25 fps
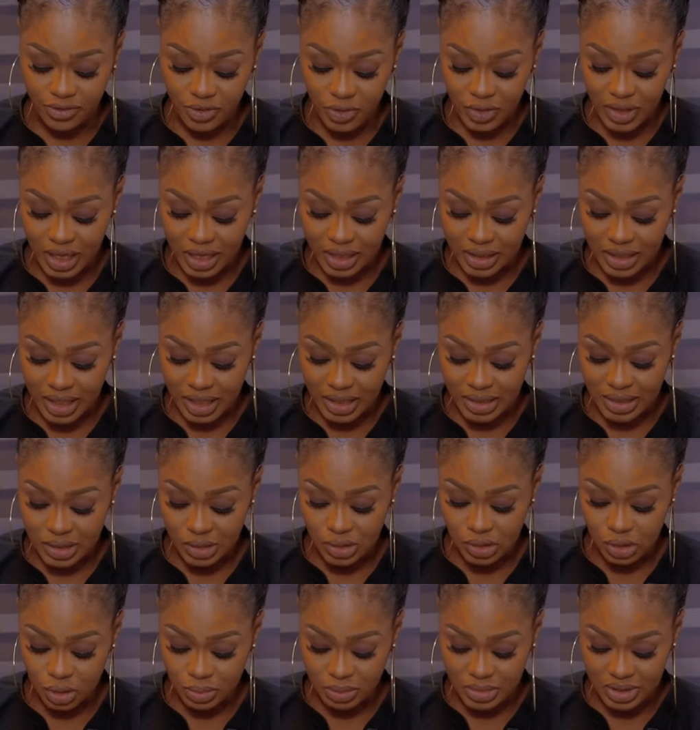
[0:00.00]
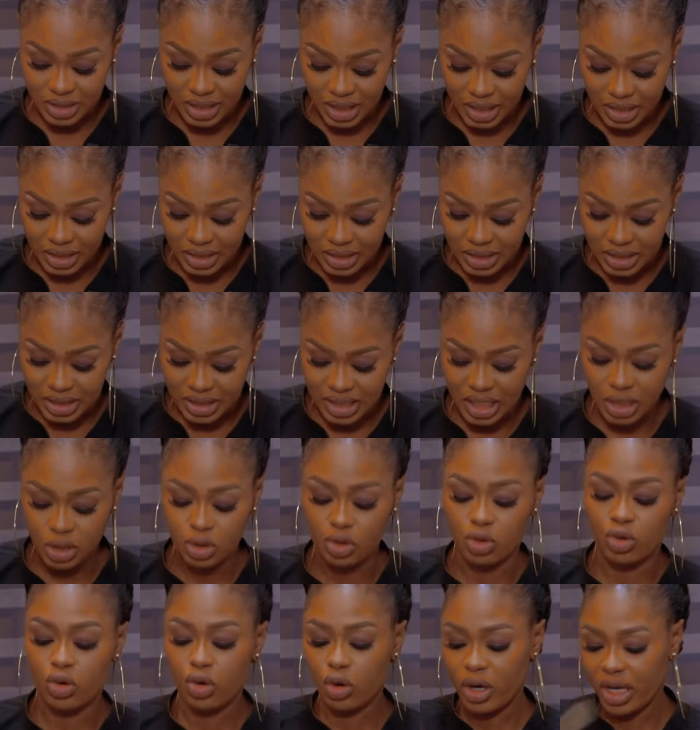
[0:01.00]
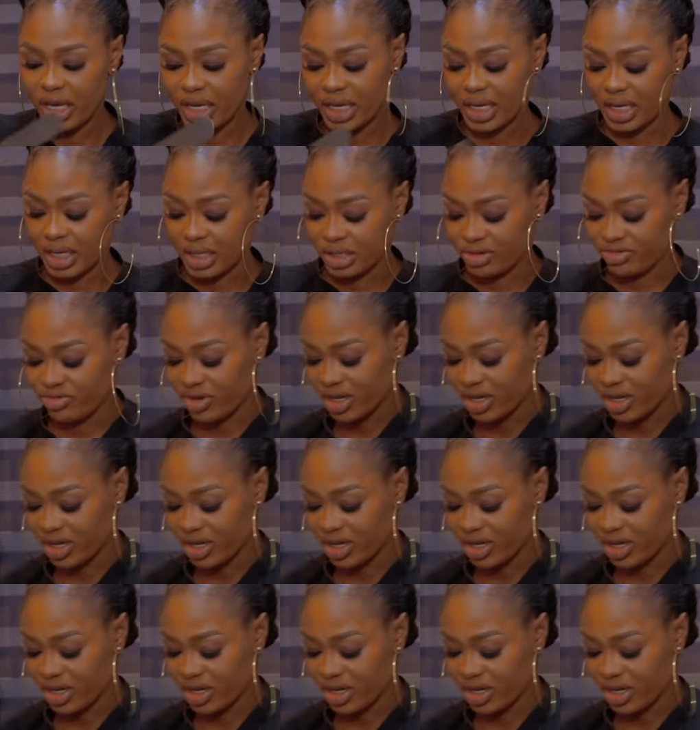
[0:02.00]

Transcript: feel like there's still some dents, then you go again,